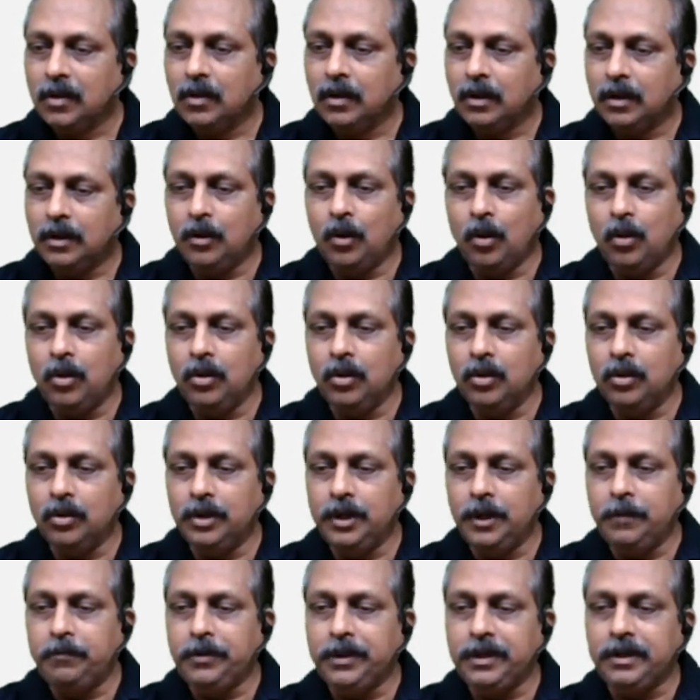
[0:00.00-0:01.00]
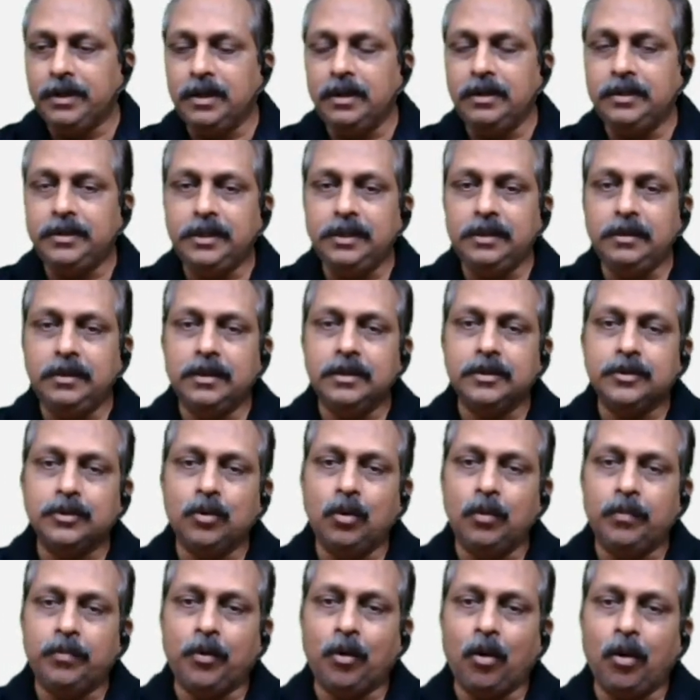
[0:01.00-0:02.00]
no, difficulty, there is no
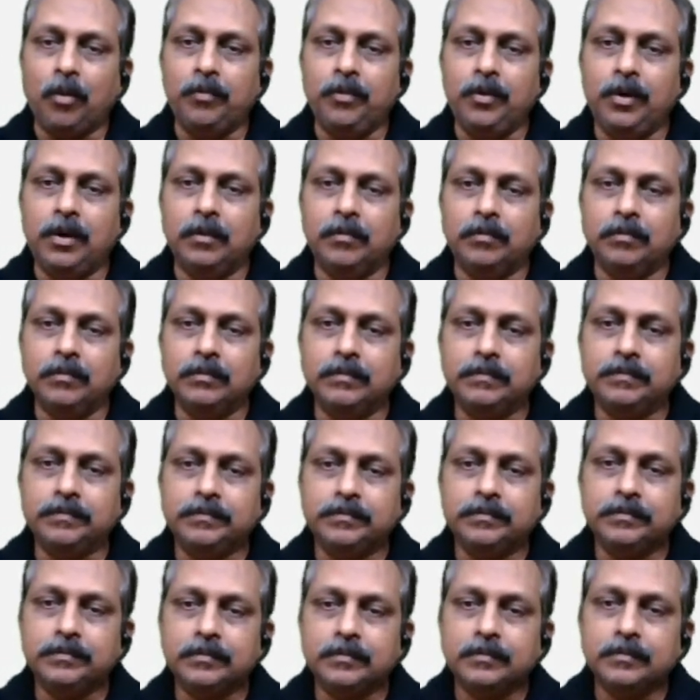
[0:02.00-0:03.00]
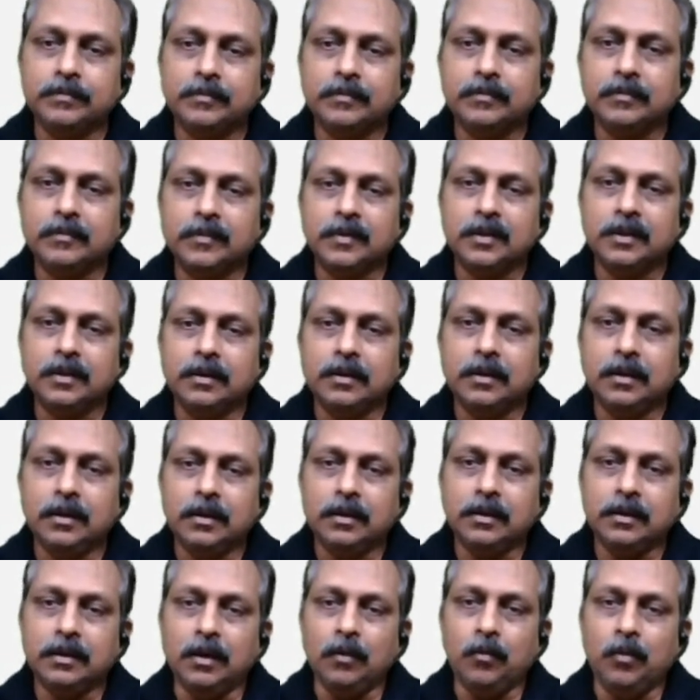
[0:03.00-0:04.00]
problem.
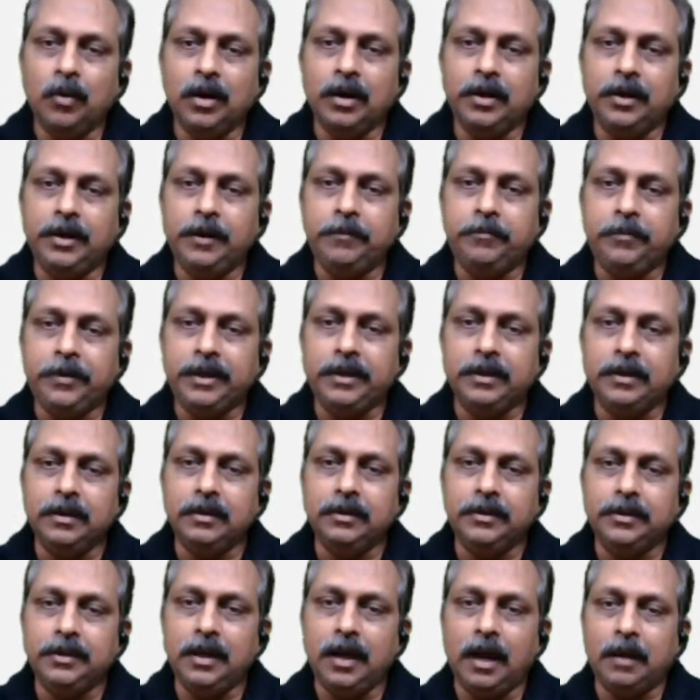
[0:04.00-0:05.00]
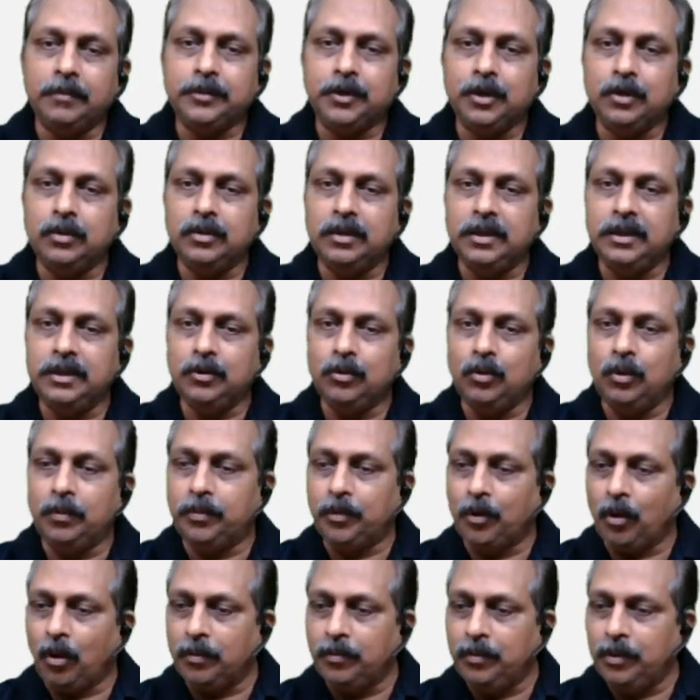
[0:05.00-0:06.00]
The word difficulty, absolutely no
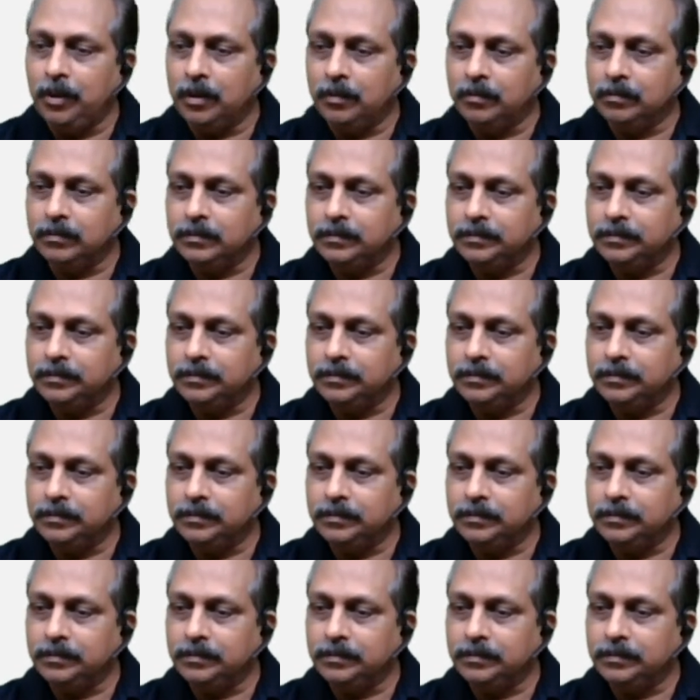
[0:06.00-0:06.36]
problem.